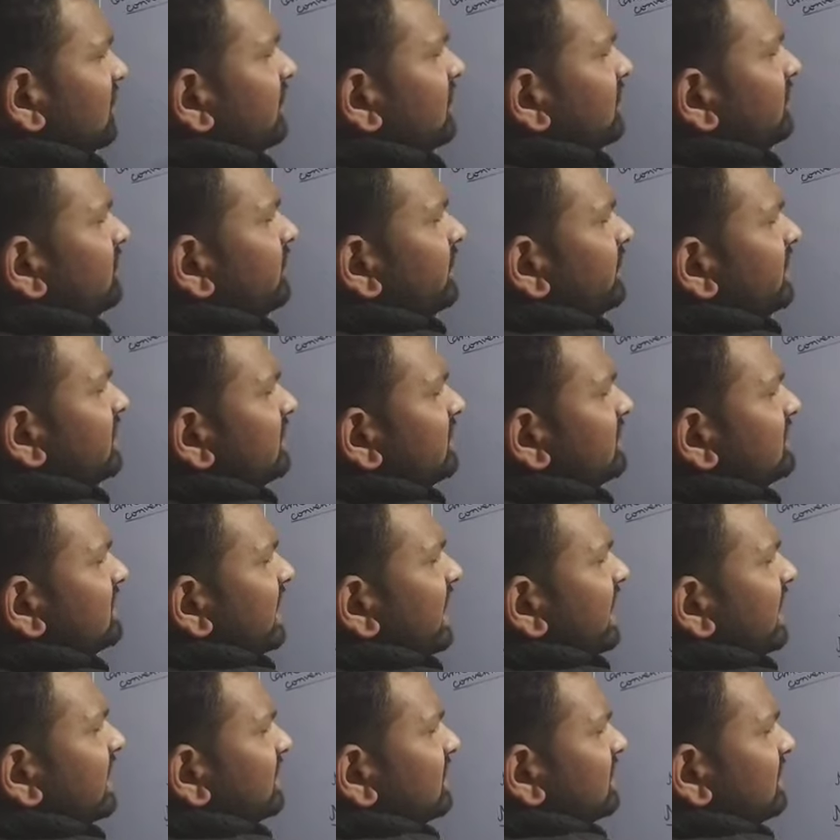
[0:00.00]
If it is
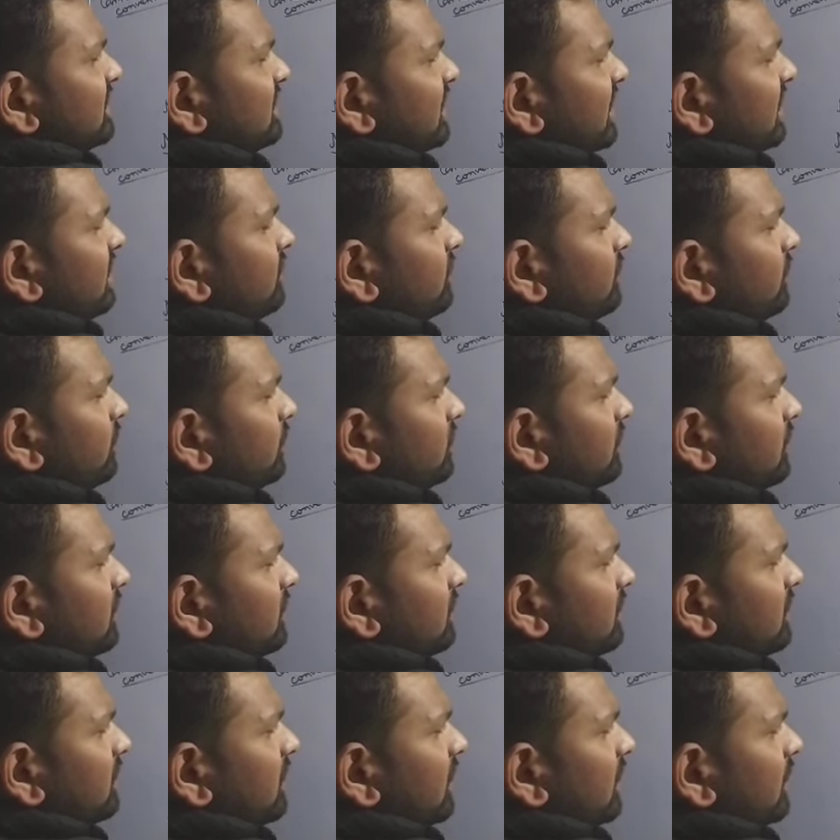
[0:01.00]
lying this side,
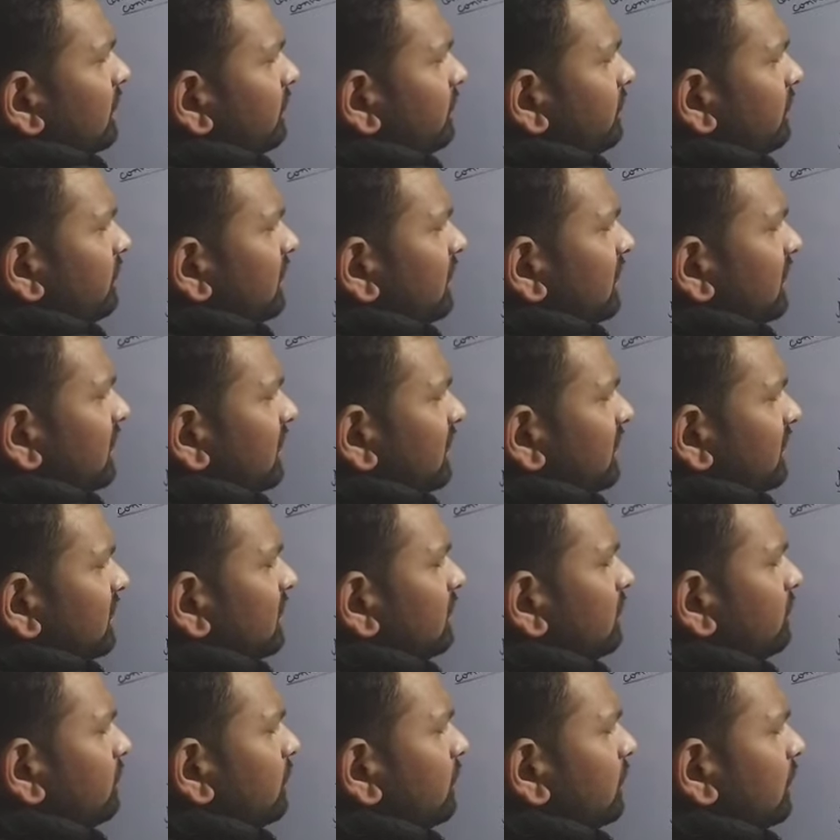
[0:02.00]
f,
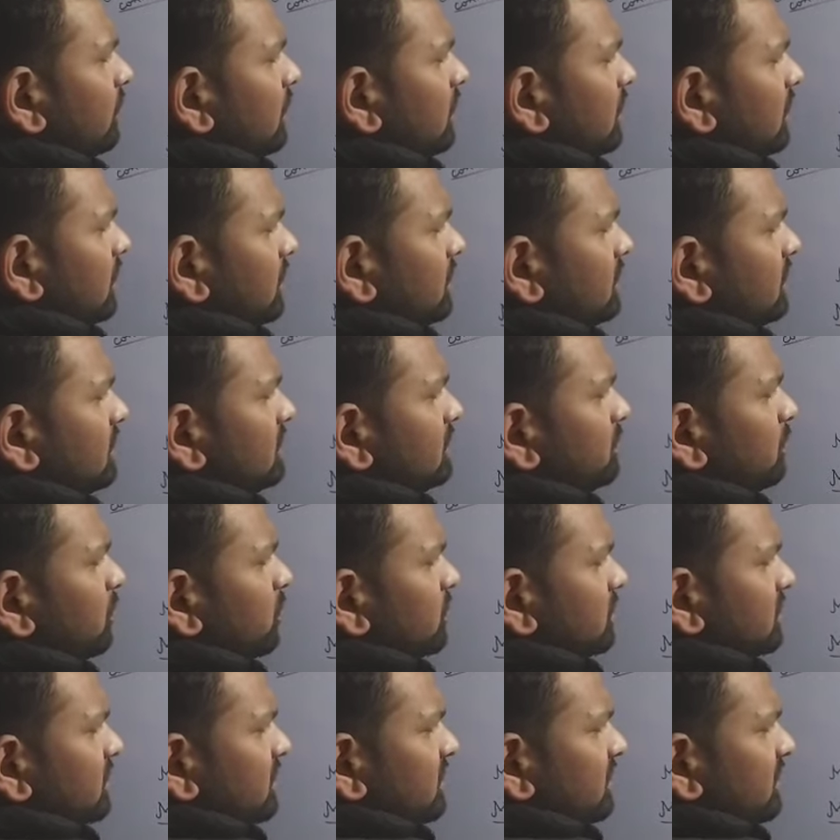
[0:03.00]
then focal length is
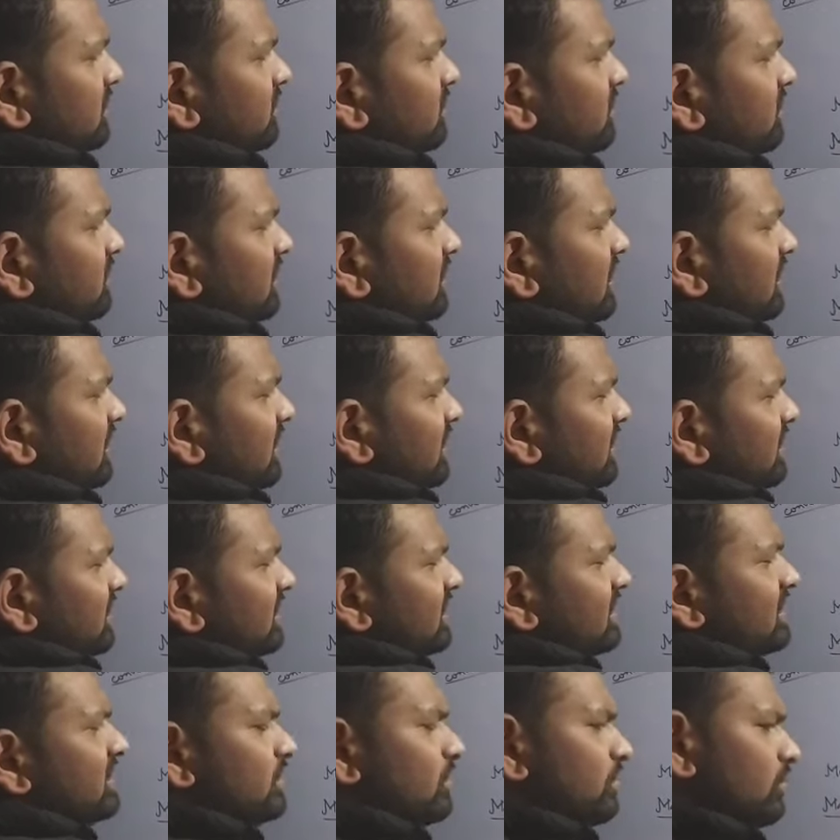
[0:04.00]
positive.
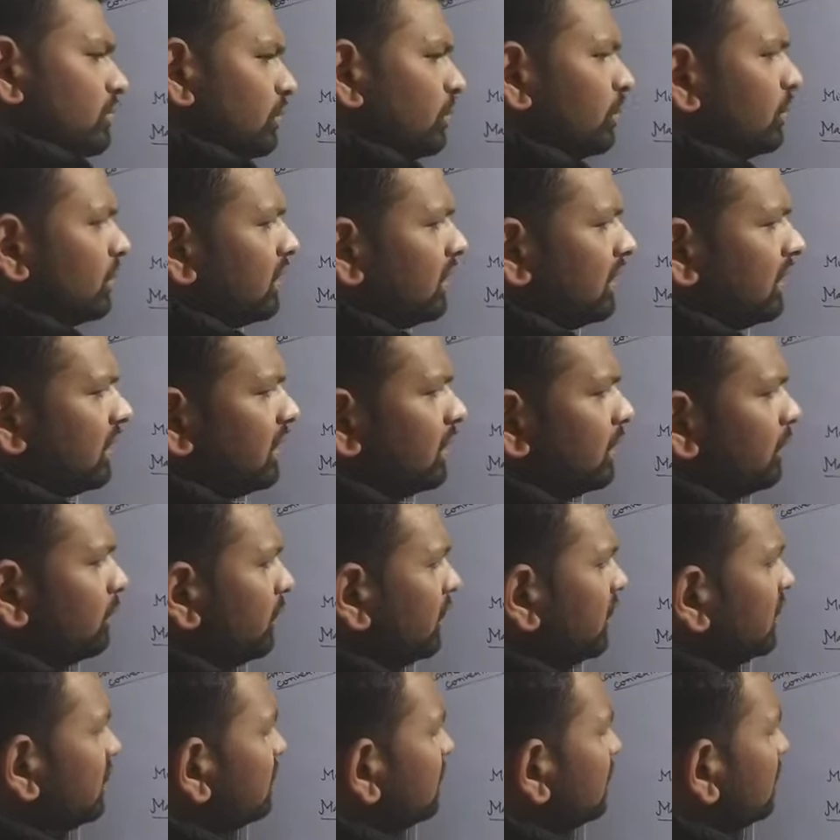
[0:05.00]
This you know.
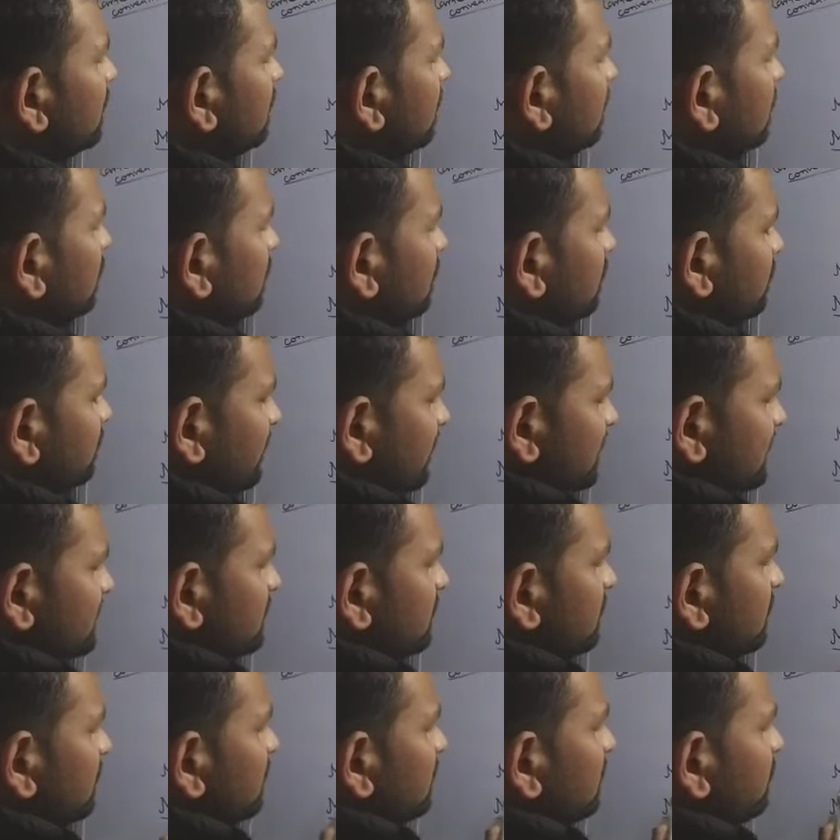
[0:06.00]
But
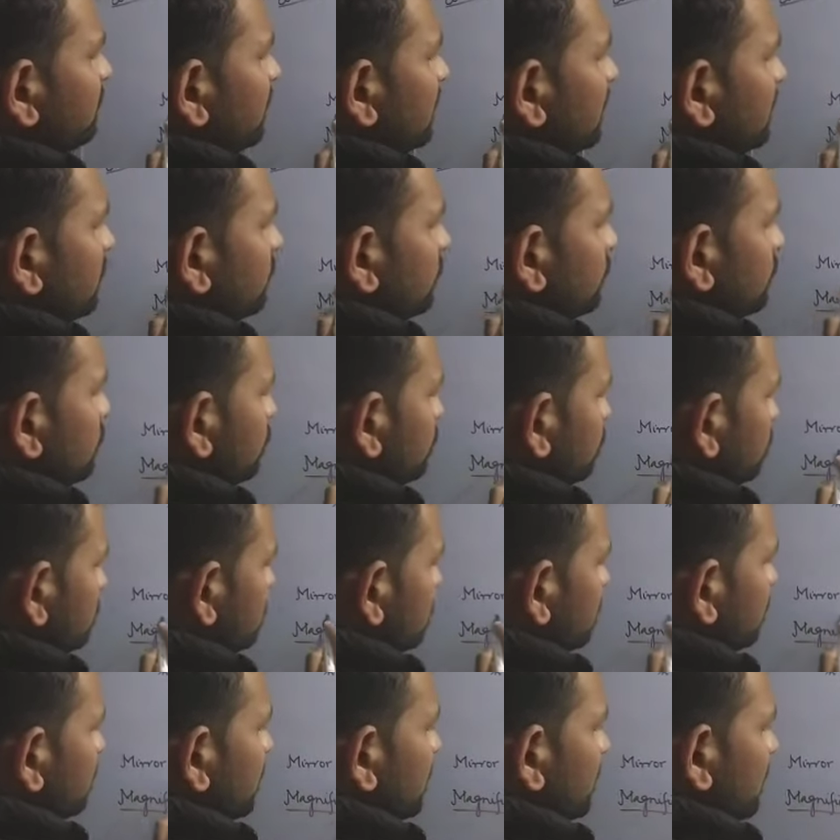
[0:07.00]
conventionally, when you use
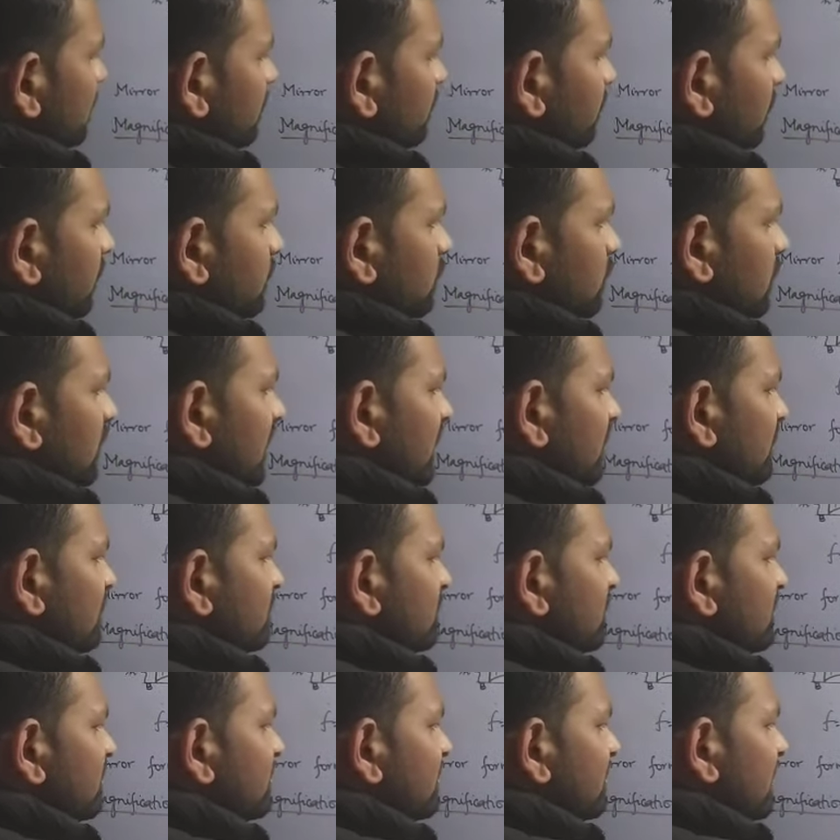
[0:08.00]
the mirror formula, you
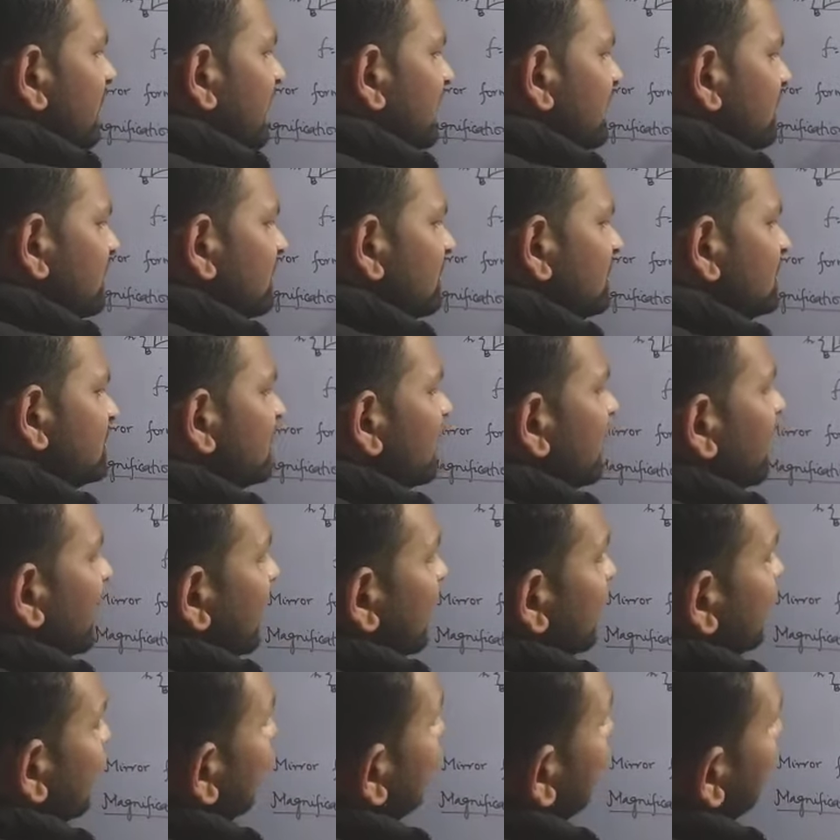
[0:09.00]
just write this,
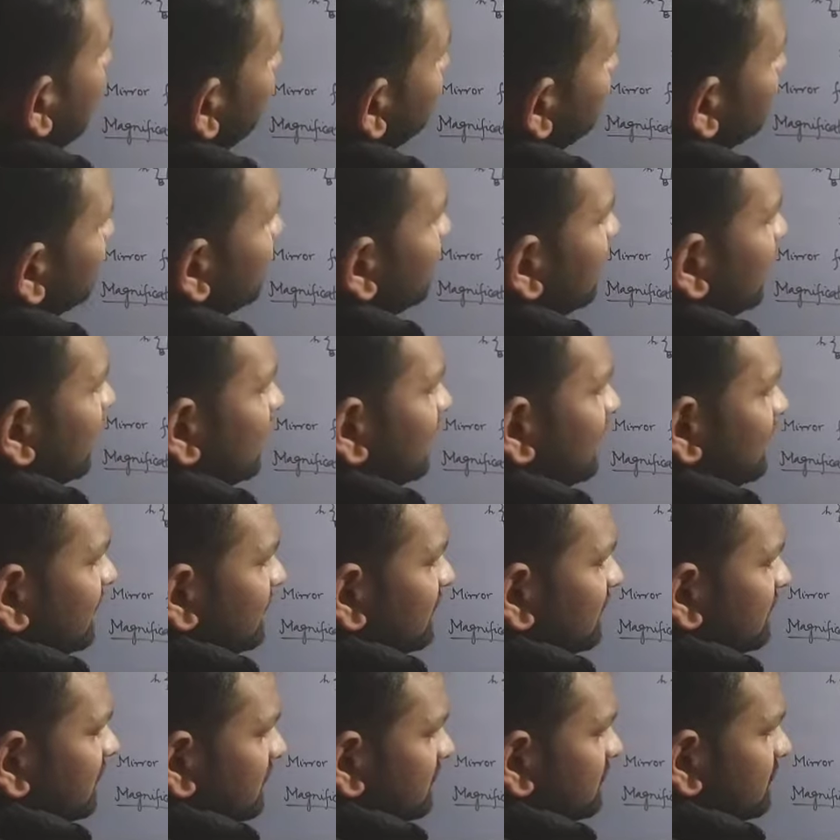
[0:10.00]
and after
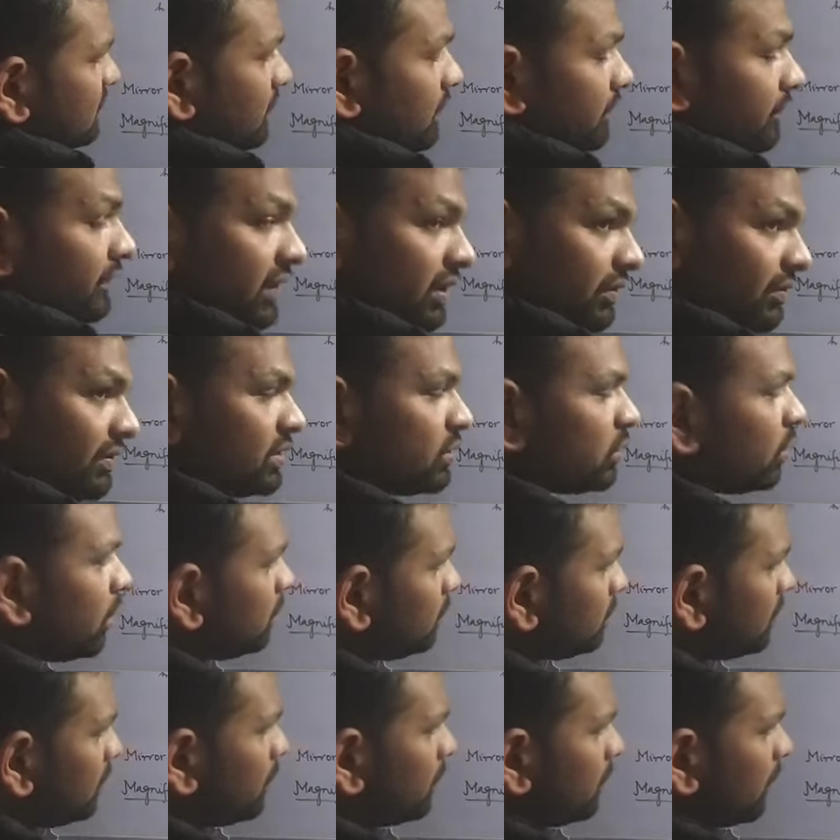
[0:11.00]
writing this, when we
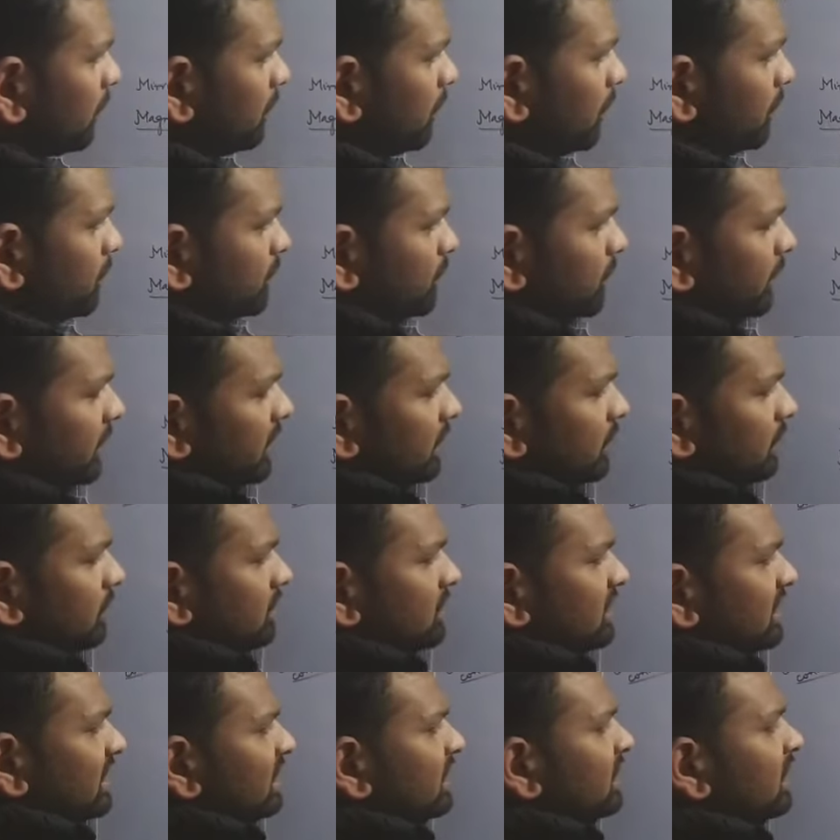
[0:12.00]
solve the problems, we'll
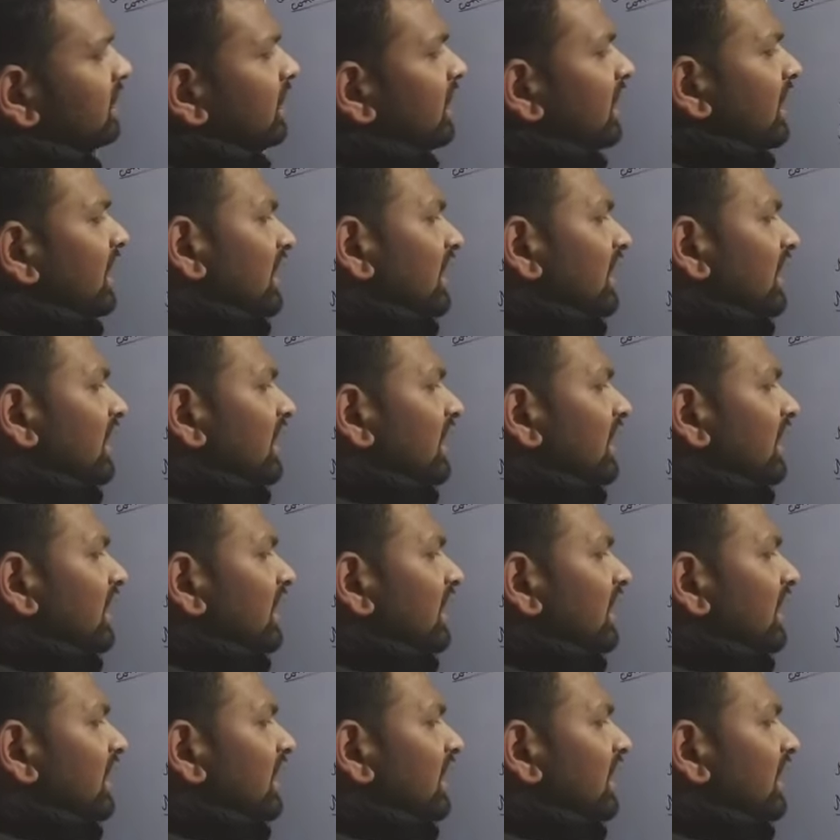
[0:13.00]
see.